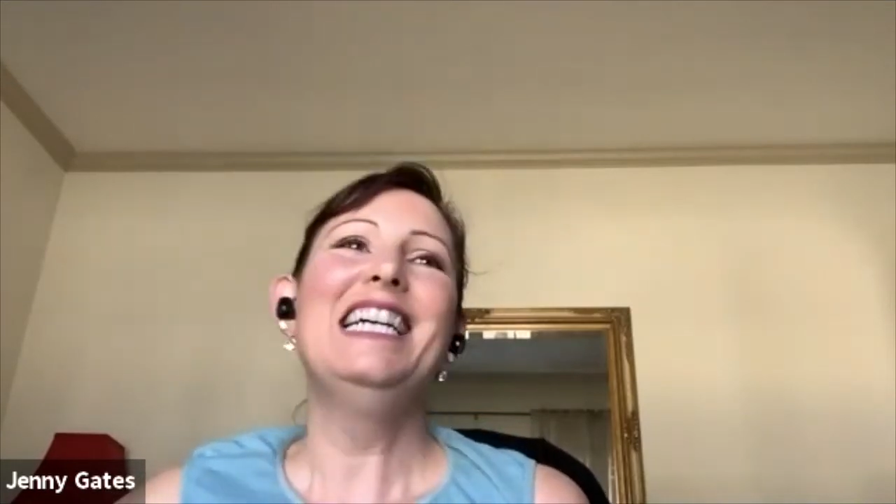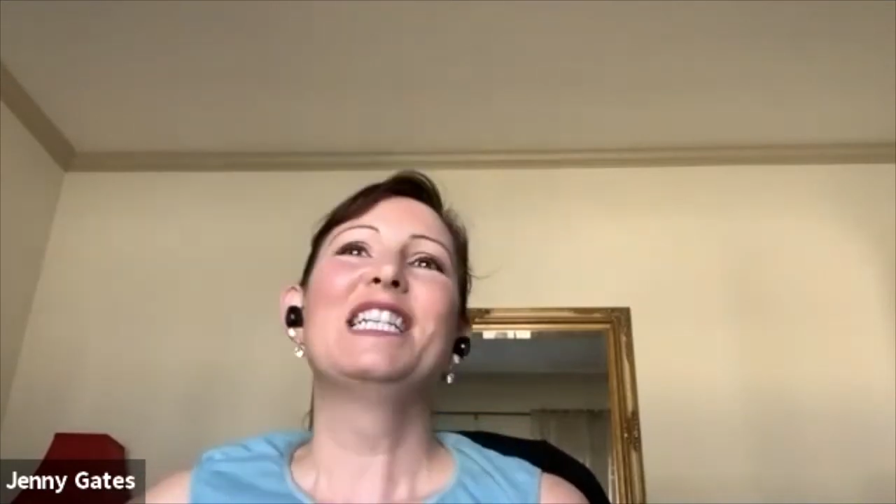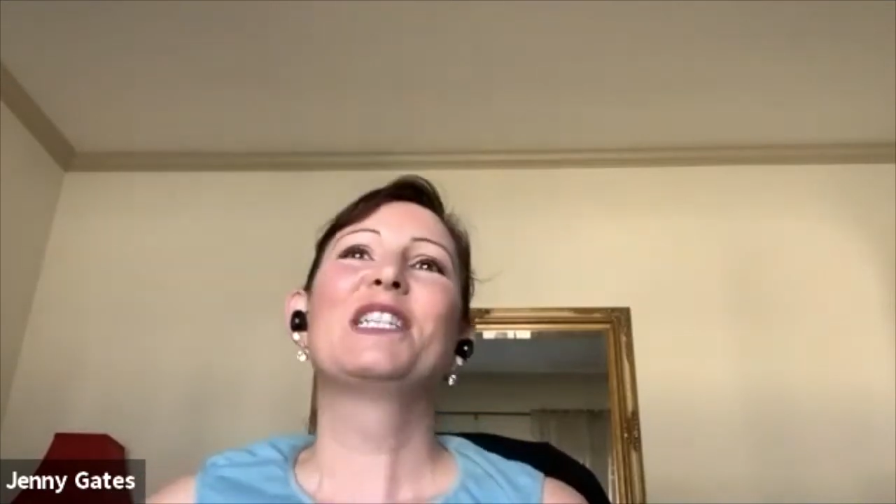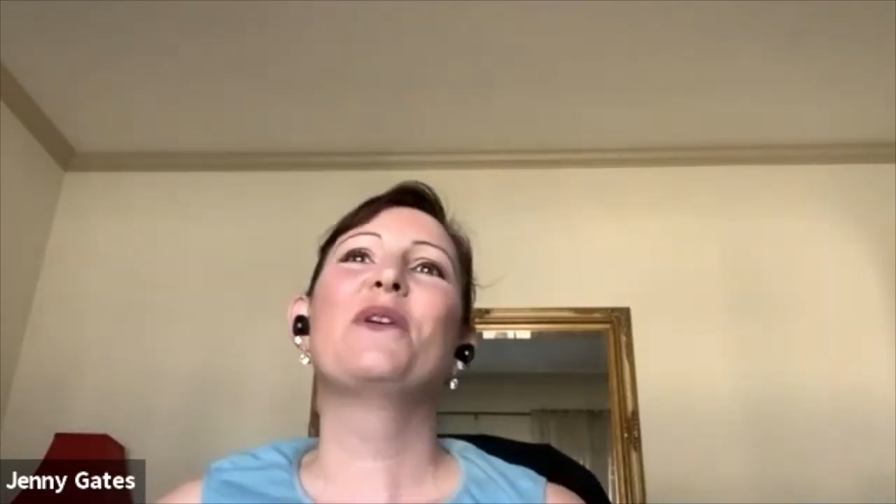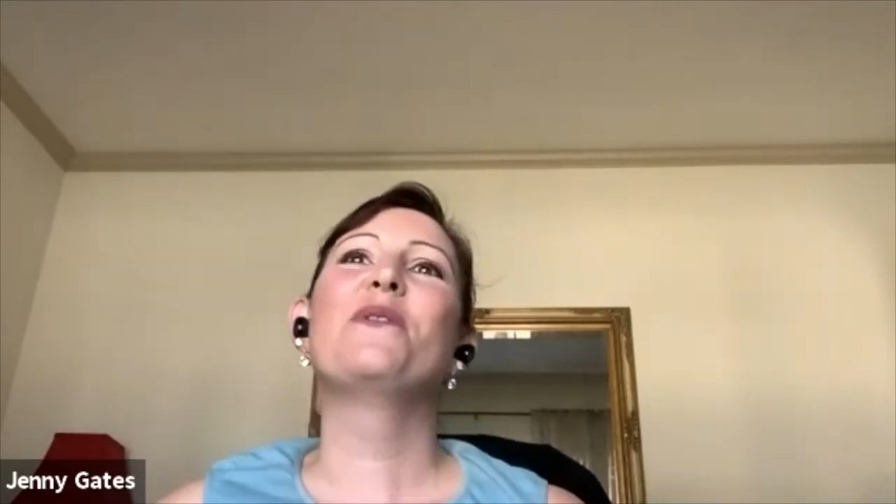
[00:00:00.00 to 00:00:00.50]

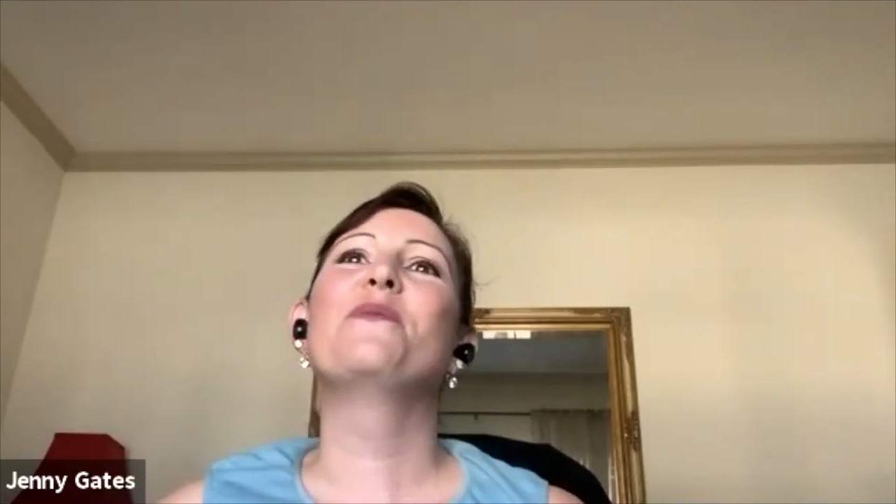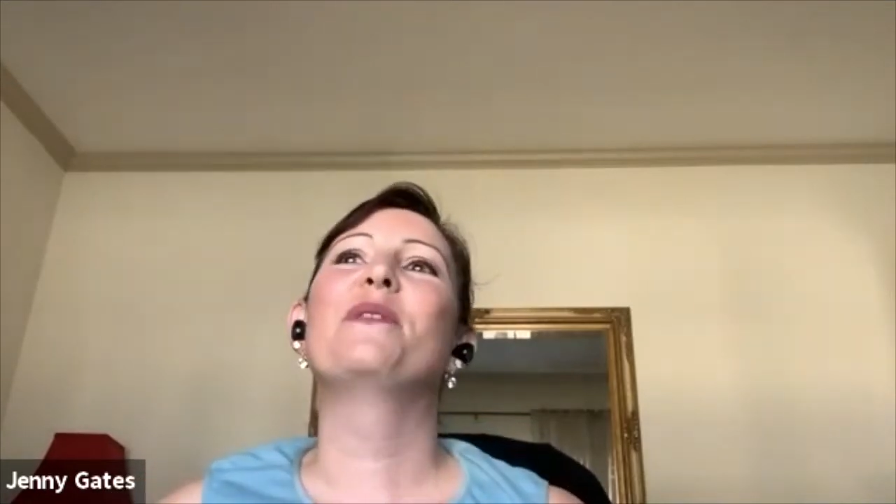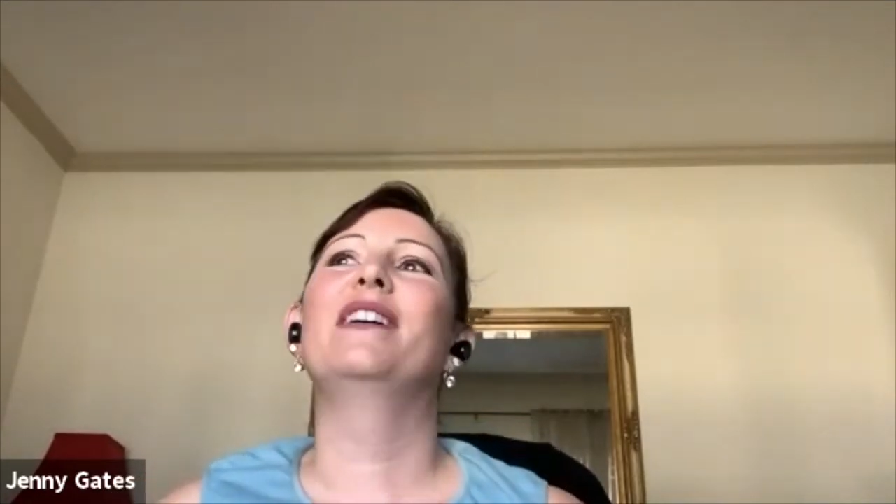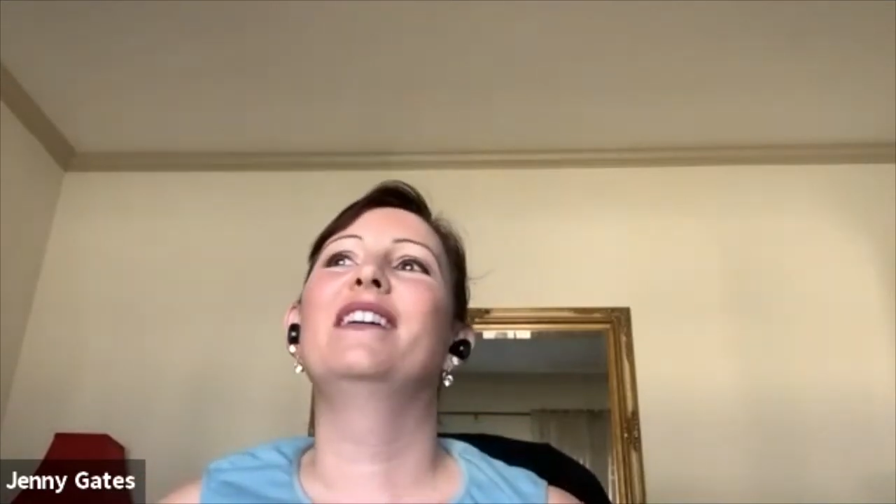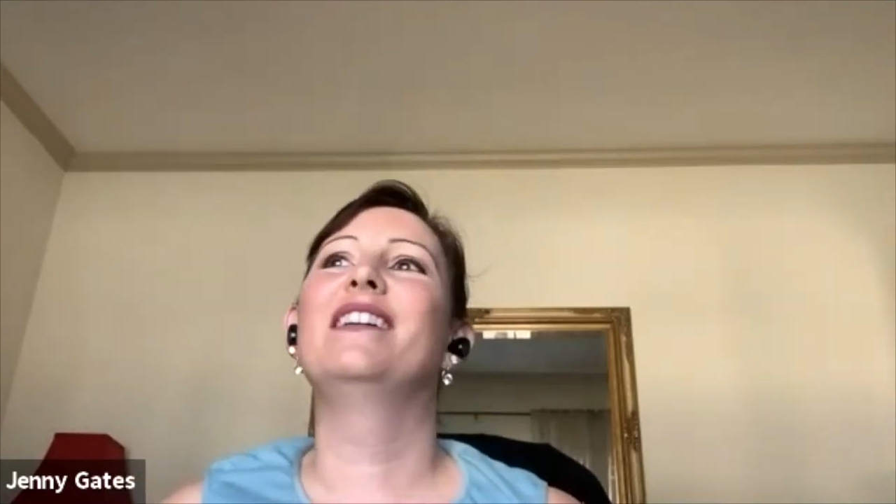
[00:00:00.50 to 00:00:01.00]
So
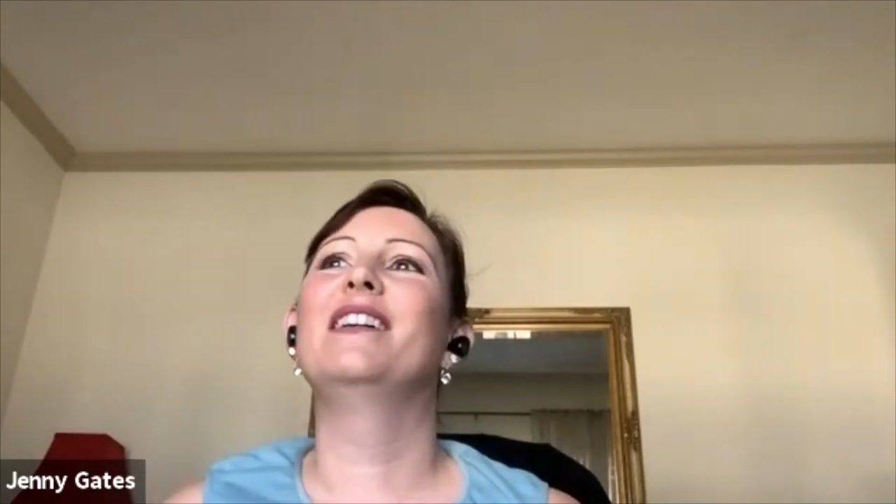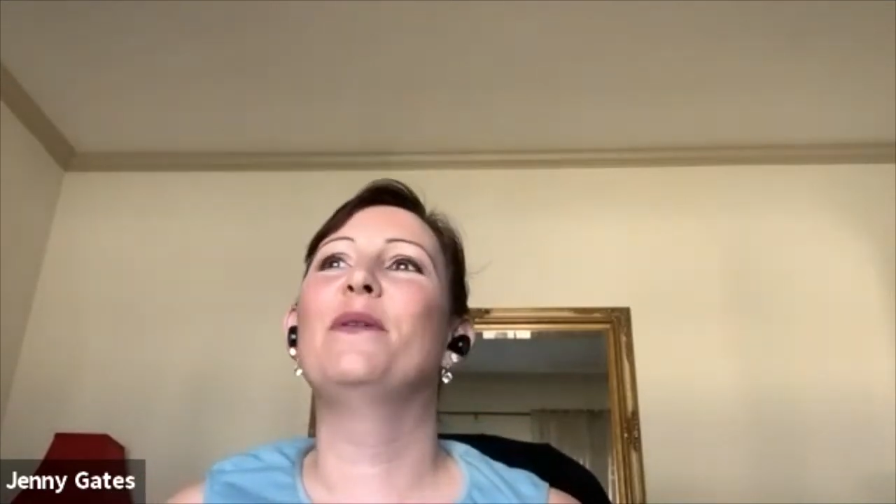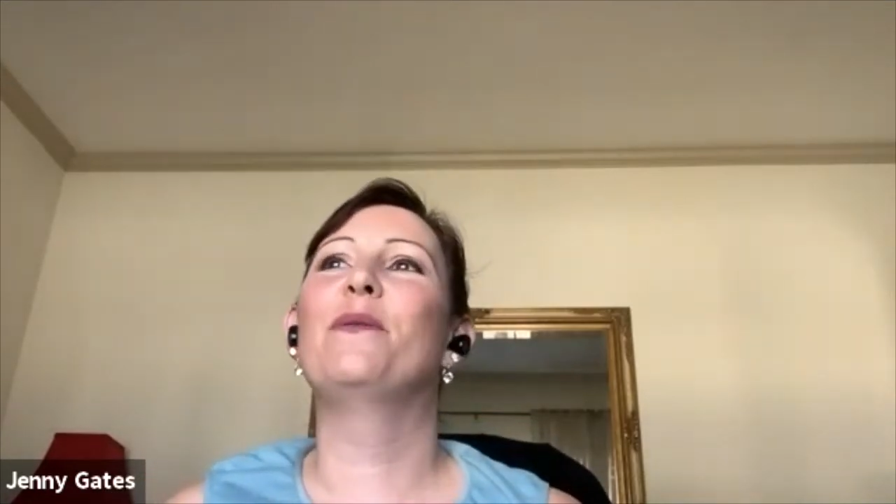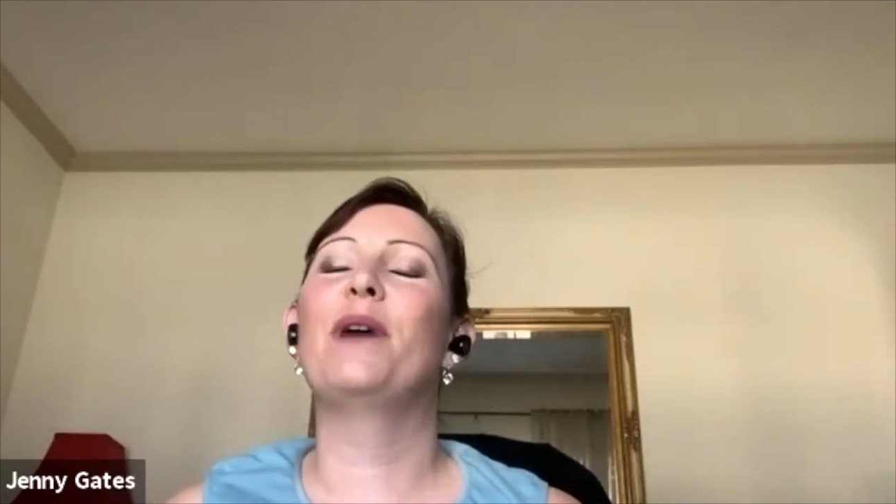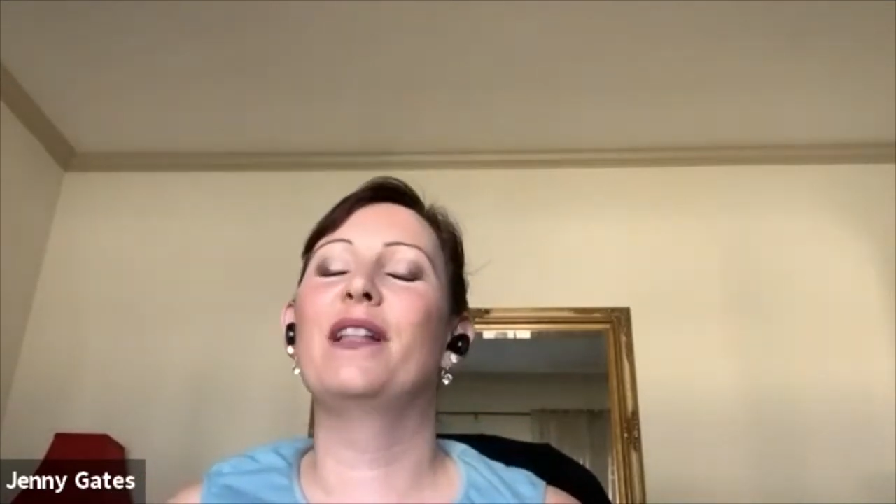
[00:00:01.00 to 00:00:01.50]

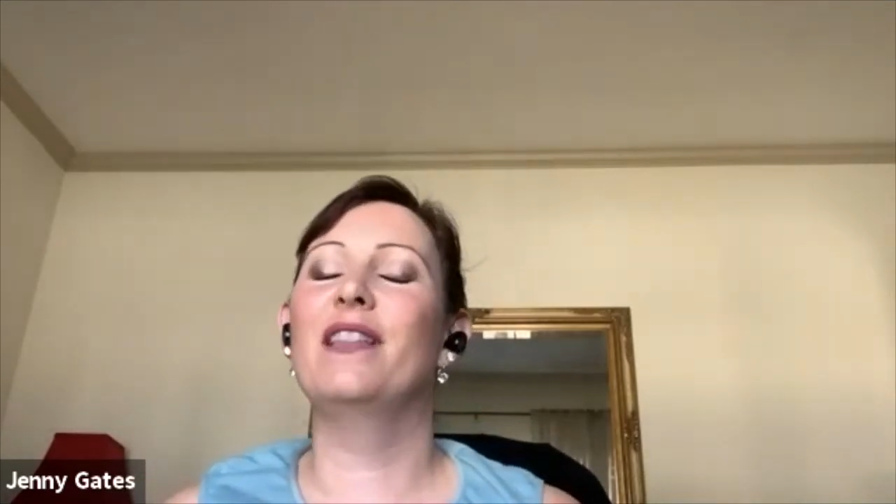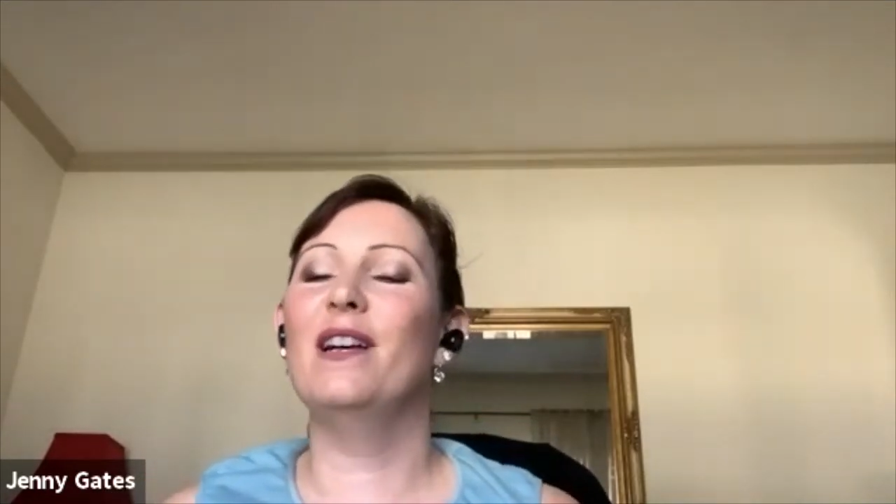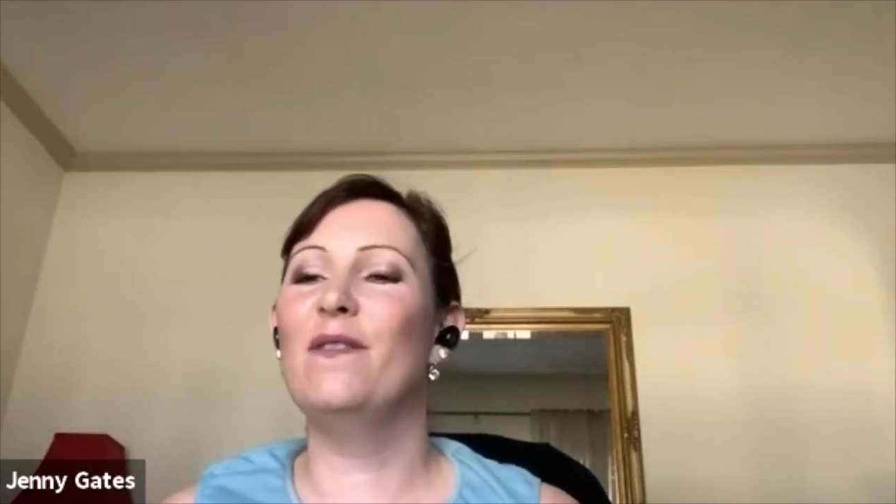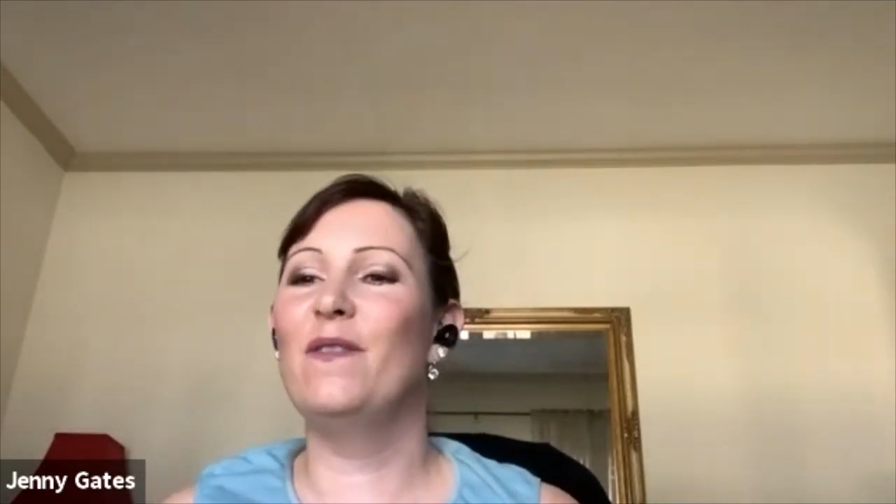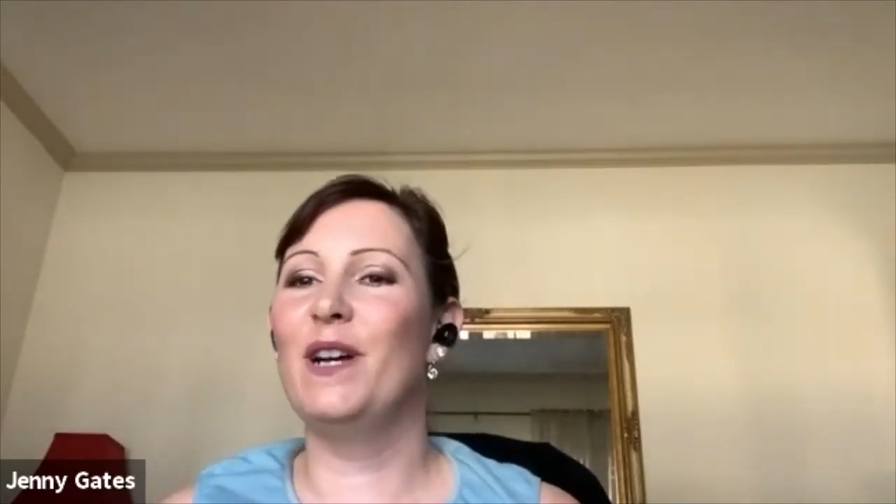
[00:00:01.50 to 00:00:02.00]
I love,